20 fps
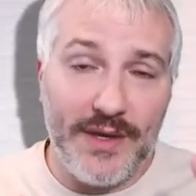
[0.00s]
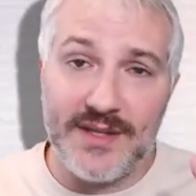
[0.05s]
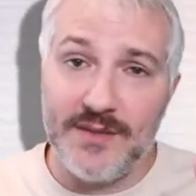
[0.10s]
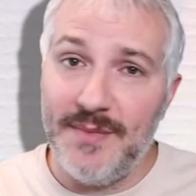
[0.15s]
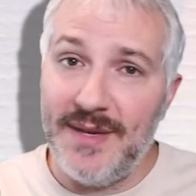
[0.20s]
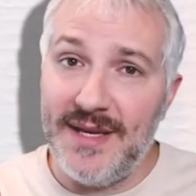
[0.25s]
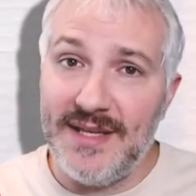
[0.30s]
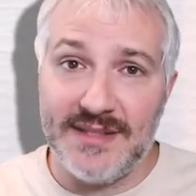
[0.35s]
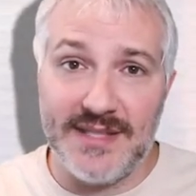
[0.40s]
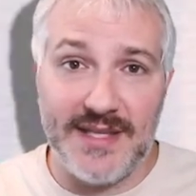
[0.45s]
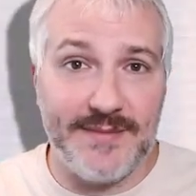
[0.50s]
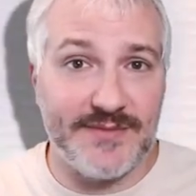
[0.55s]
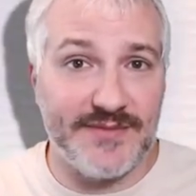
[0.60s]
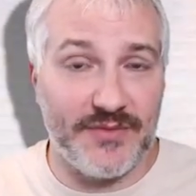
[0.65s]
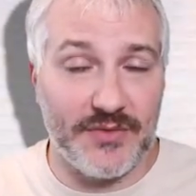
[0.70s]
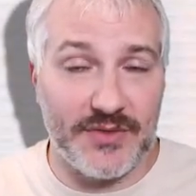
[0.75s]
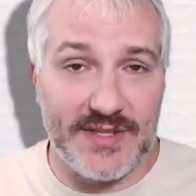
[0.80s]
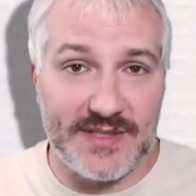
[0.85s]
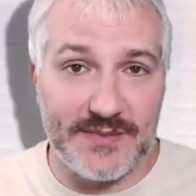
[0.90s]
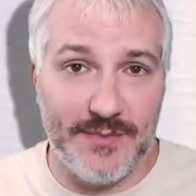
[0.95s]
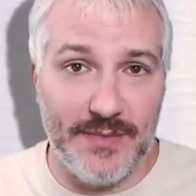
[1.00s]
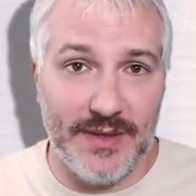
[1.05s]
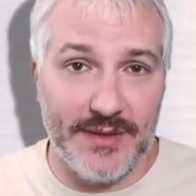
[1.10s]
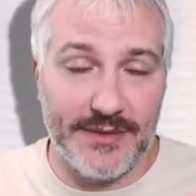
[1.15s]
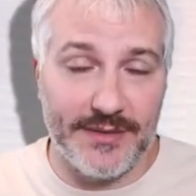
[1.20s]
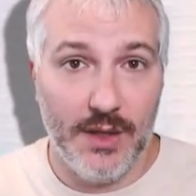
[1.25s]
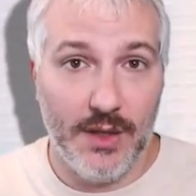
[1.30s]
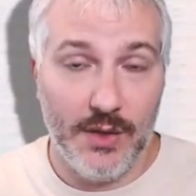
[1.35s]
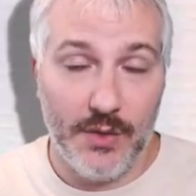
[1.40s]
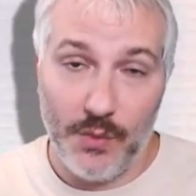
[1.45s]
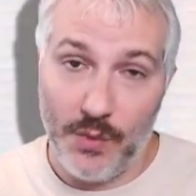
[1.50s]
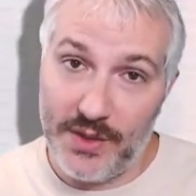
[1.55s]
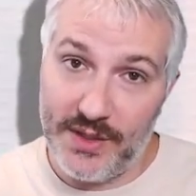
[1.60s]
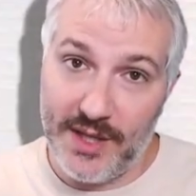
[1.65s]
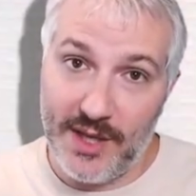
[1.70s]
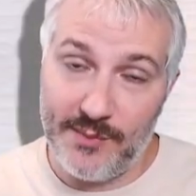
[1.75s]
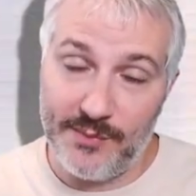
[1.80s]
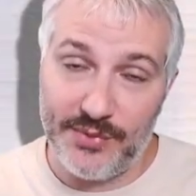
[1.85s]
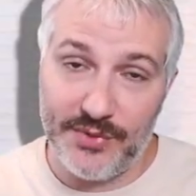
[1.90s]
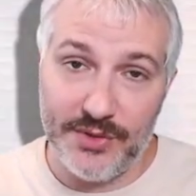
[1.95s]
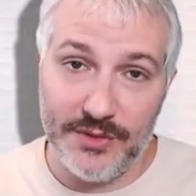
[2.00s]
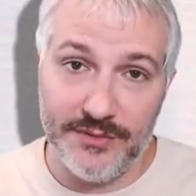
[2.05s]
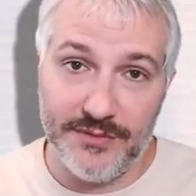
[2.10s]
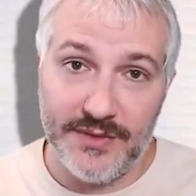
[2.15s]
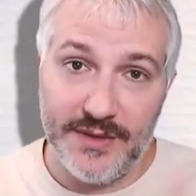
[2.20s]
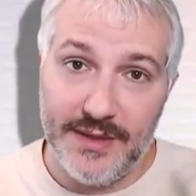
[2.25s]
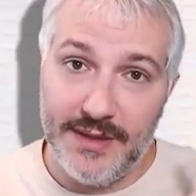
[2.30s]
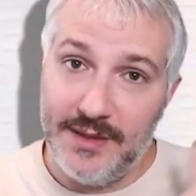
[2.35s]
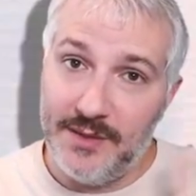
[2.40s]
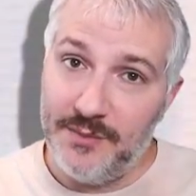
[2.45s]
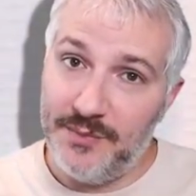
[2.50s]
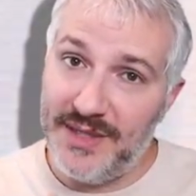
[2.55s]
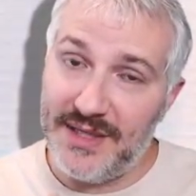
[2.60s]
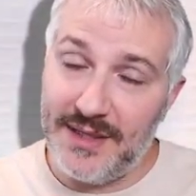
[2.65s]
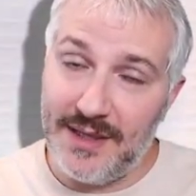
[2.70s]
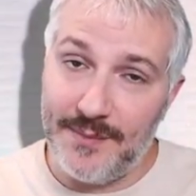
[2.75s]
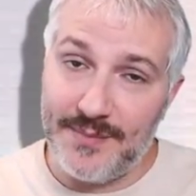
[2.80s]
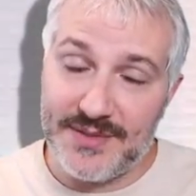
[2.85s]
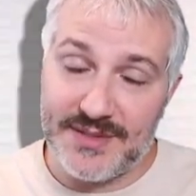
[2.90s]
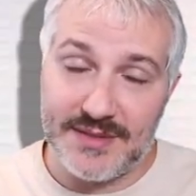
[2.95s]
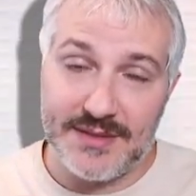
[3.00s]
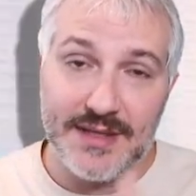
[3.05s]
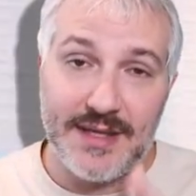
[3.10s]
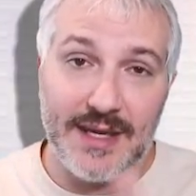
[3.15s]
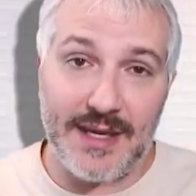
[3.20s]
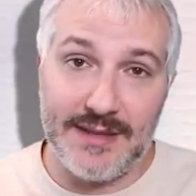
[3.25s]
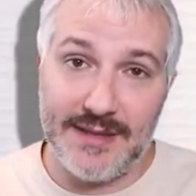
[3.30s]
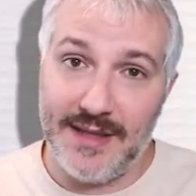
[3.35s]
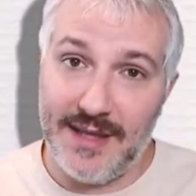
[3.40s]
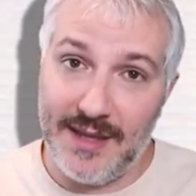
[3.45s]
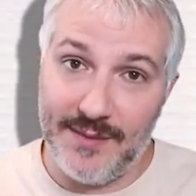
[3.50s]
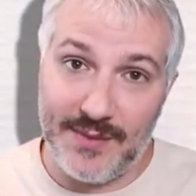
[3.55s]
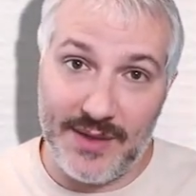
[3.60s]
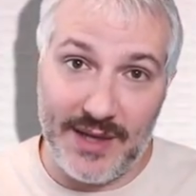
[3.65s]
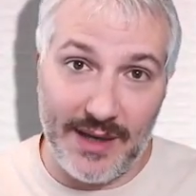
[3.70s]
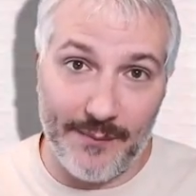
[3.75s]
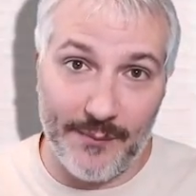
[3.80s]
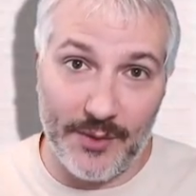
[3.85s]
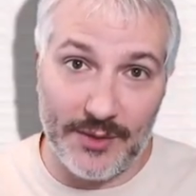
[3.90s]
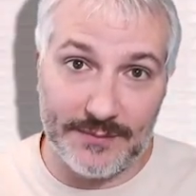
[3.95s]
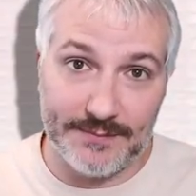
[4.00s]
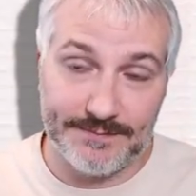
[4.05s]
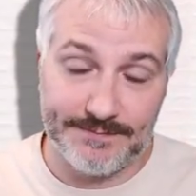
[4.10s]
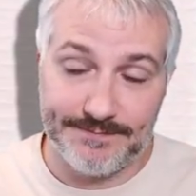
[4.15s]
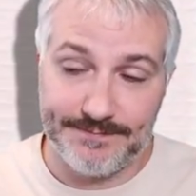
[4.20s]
main themes for this month. What did I improve? Pickups and the game camera.